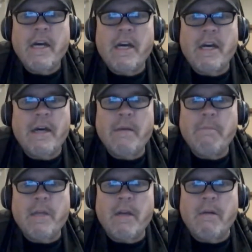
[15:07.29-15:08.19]

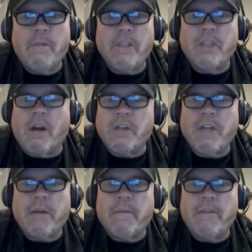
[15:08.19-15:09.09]
The Star
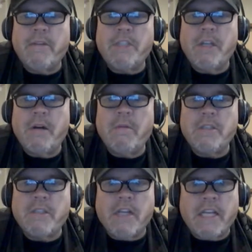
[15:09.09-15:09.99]
Trek review show is
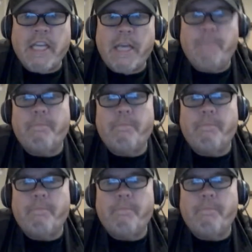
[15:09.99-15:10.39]
going to keep